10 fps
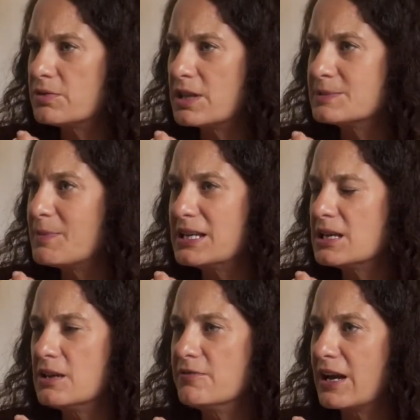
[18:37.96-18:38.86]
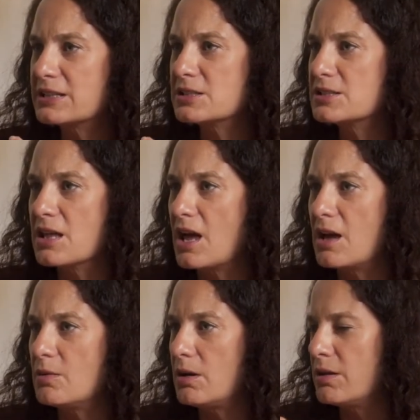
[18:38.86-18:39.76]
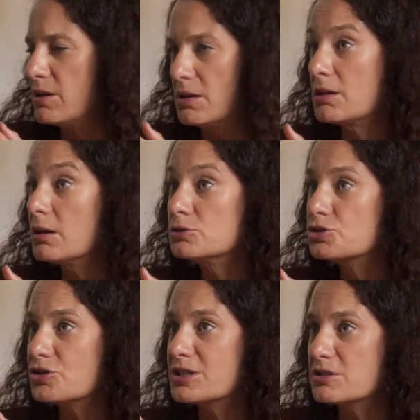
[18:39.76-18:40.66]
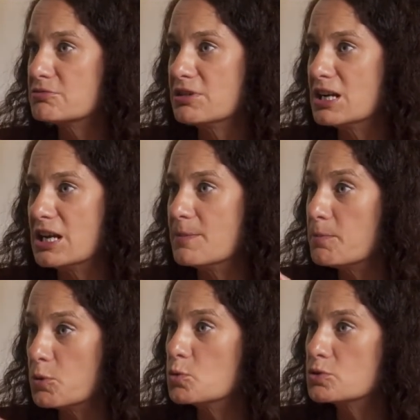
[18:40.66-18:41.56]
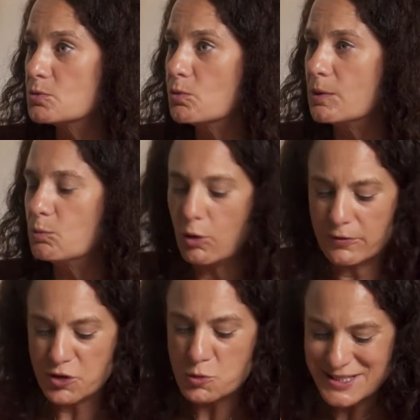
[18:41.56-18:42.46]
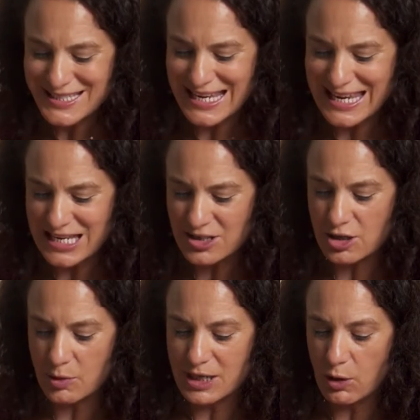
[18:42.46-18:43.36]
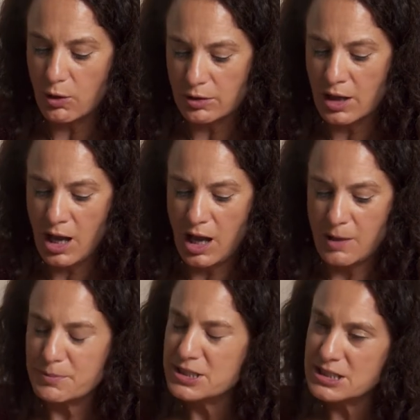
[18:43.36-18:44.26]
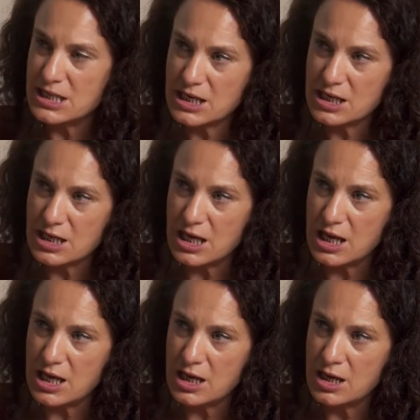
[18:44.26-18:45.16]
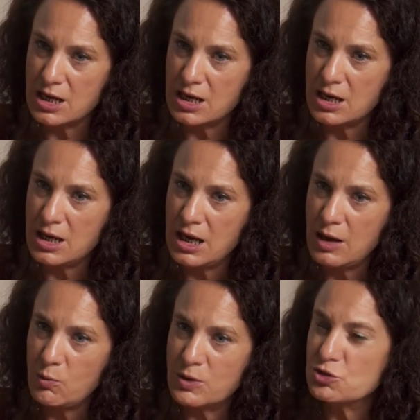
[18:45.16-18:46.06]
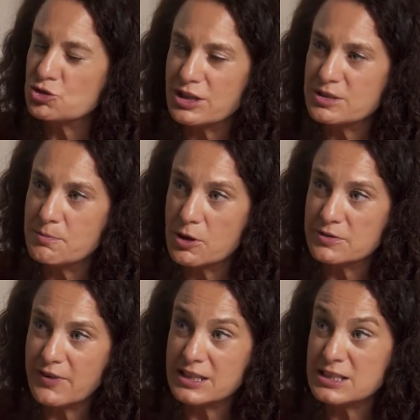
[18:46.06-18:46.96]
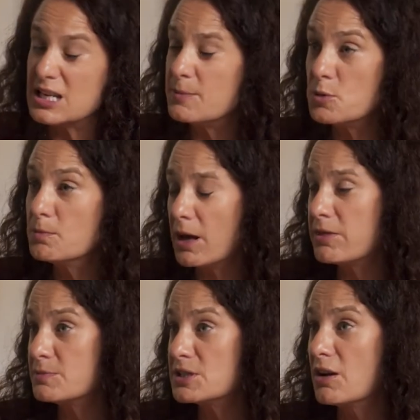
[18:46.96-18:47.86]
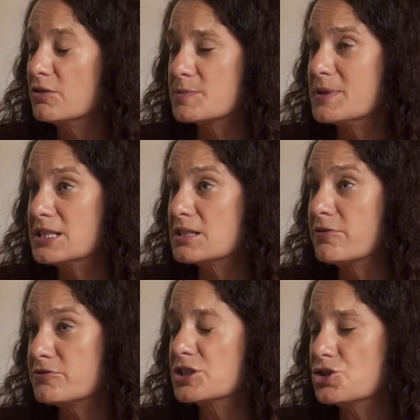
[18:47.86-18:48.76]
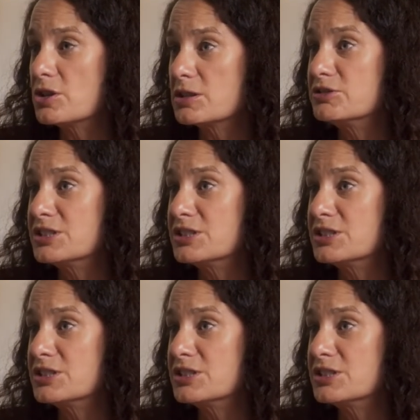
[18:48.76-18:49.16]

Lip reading: There's many key factors there. I think culture is a really important one. What have you seen going on, and particularly when you're trying to motivate a team who might themselves be suffering during a